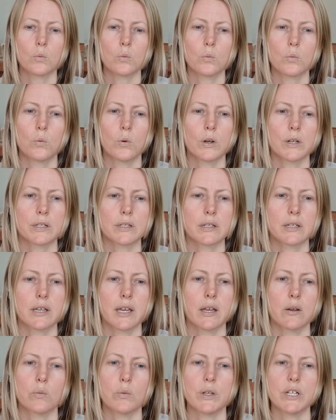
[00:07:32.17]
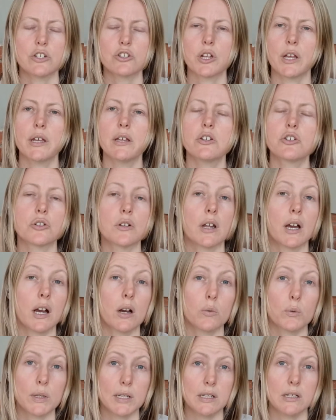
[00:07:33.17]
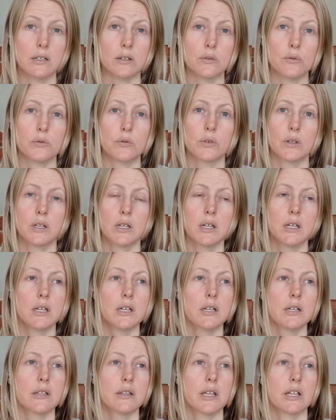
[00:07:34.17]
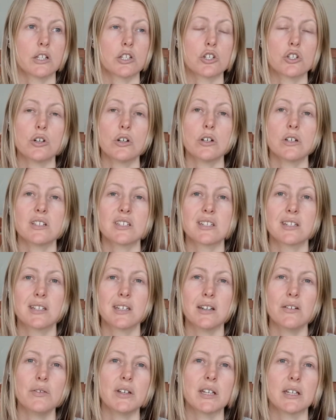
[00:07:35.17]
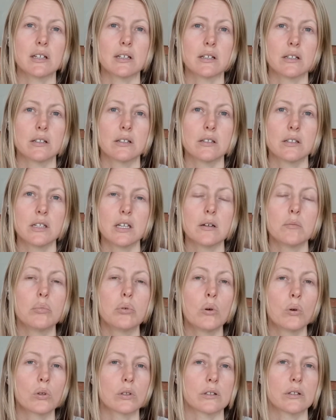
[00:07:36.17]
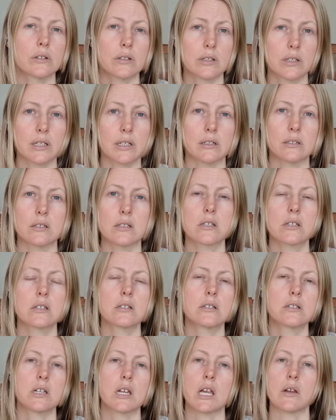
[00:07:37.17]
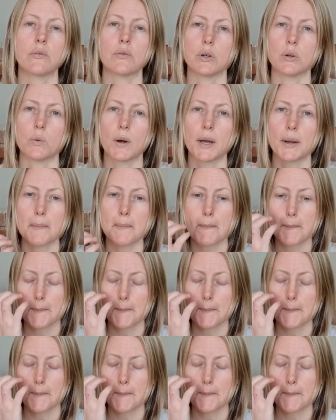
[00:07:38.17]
what can we change in how we live that starts giving the important things to everyone?